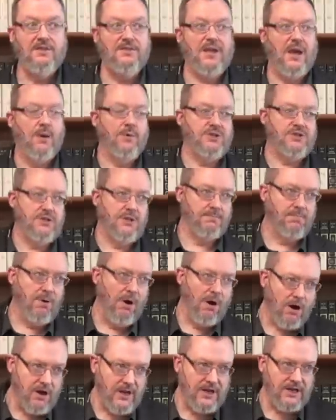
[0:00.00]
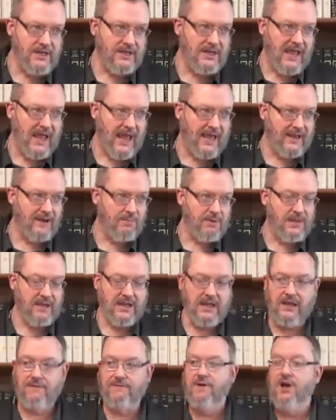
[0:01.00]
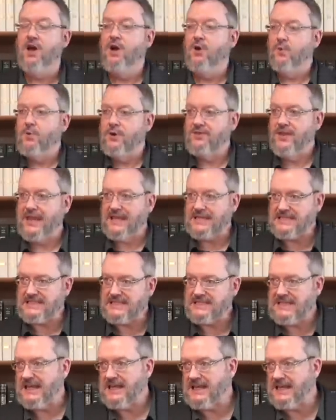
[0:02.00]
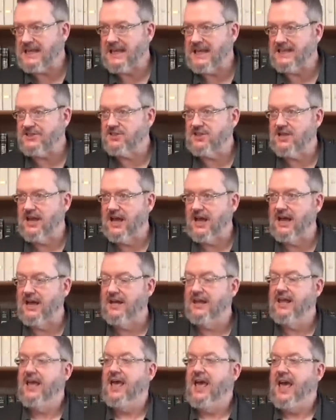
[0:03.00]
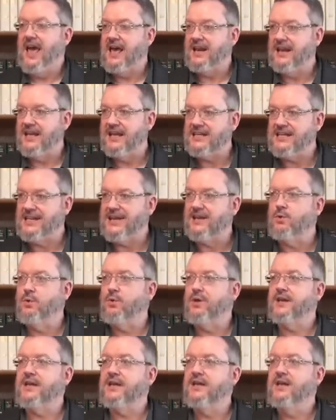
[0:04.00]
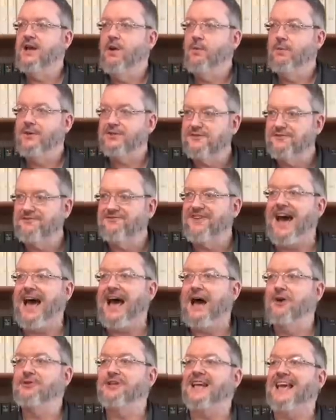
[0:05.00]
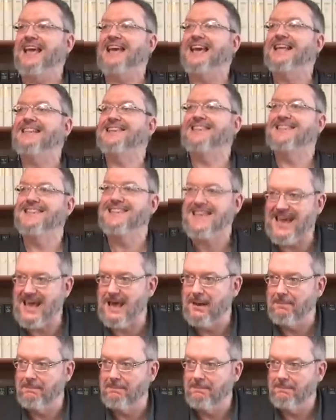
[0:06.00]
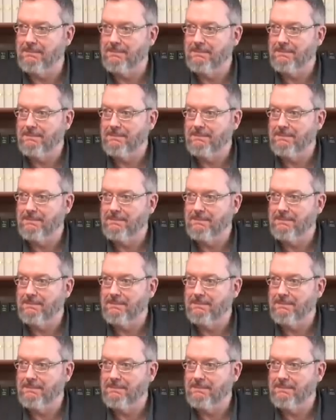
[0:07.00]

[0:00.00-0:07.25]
that was imparted into Adam and Eve when they sinned against God, and iniquity was found in them.